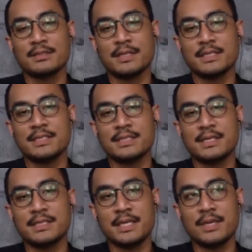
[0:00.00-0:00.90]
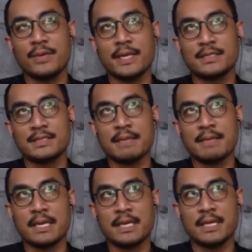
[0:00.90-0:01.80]
So I just see you as
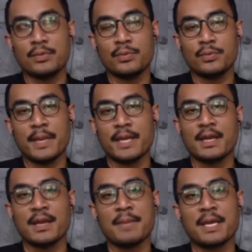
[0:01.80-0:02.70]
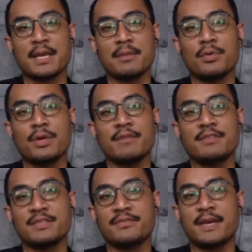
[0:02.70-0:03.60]
somebody who make the market more
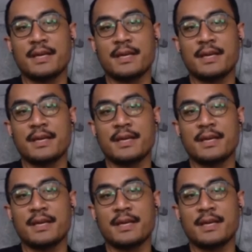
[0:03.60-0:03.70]
diversified.